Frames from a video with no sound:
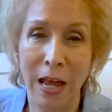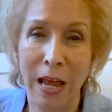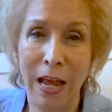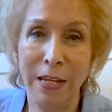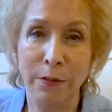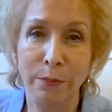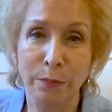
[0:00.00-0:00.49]

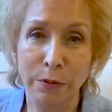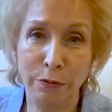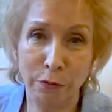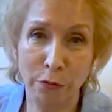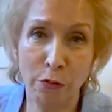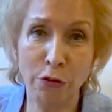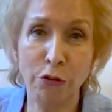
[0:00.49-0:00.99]
And
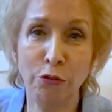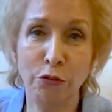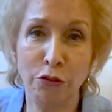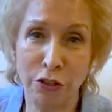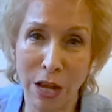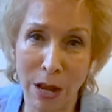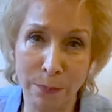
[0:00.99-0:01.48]
before you
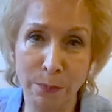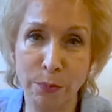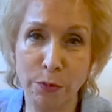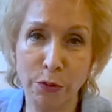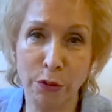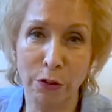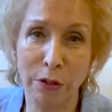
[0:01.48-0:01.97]

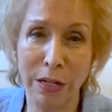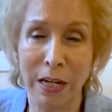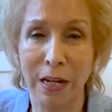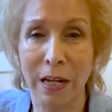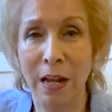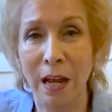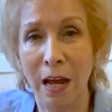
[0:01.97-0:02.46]
shampoo your hair,